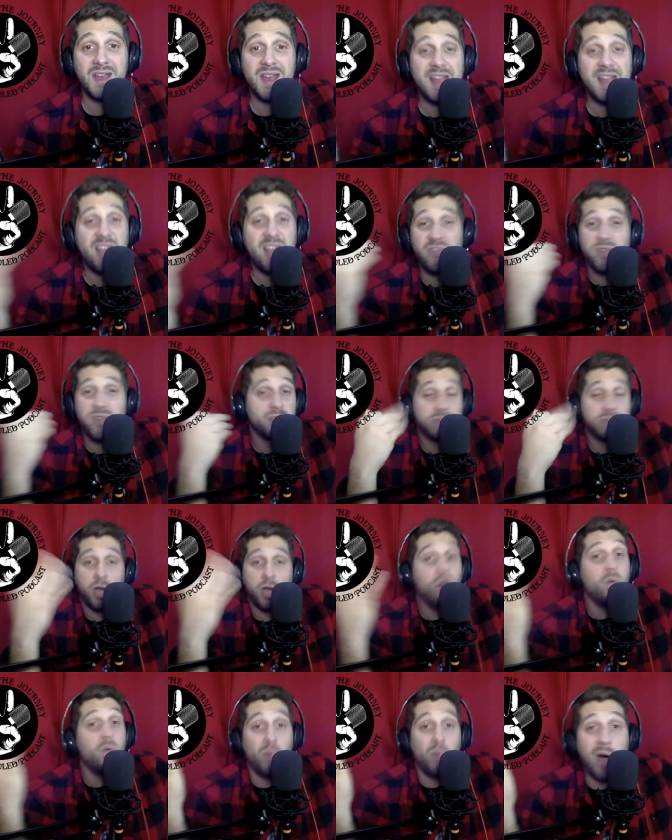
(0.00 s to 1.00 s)
if you
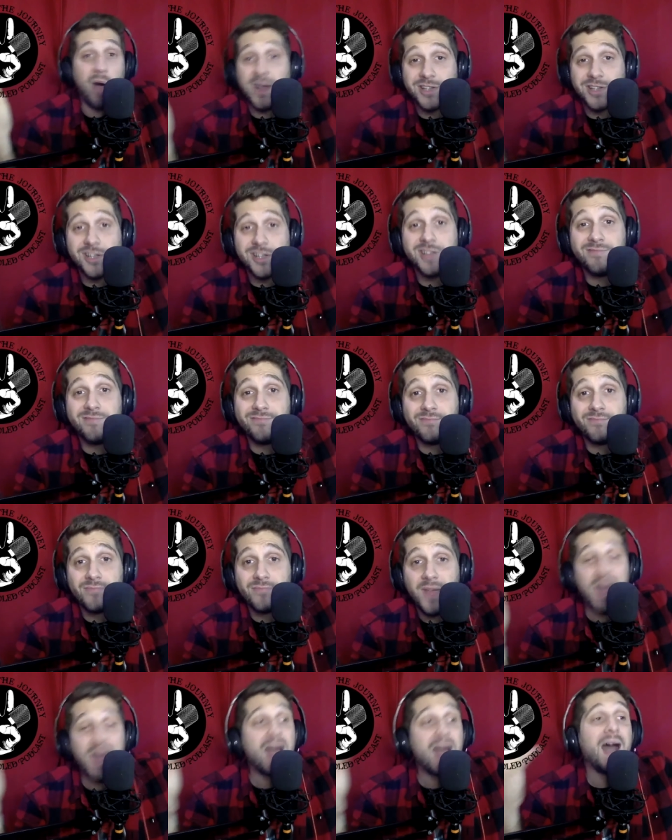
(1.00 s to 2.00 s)
don't watch it,
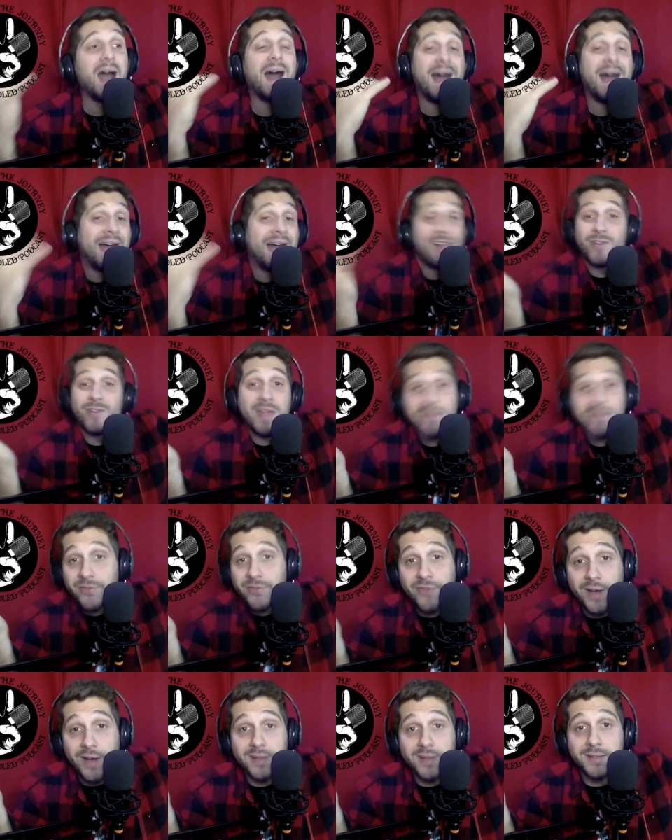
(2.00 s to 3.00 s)
I don't give a
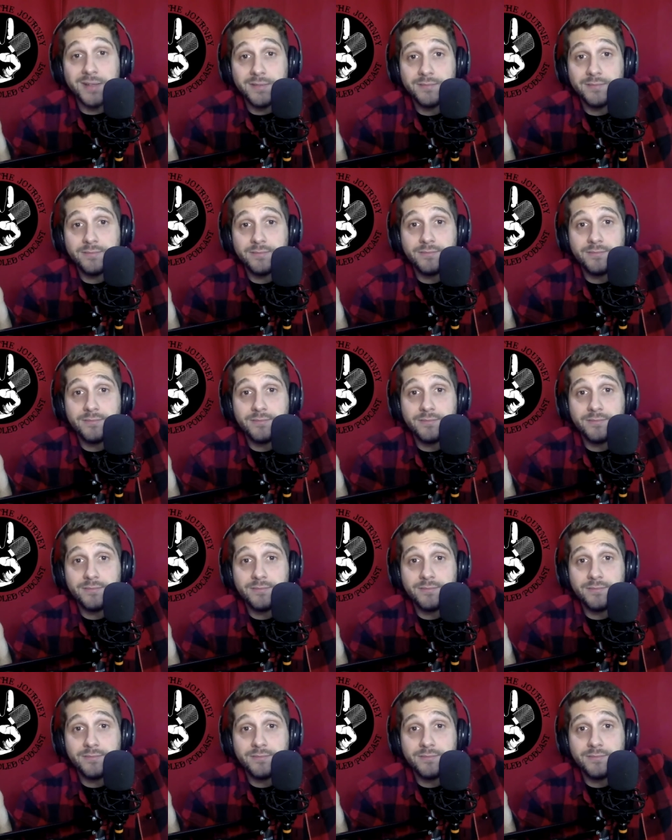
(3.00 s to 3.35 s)
fuck.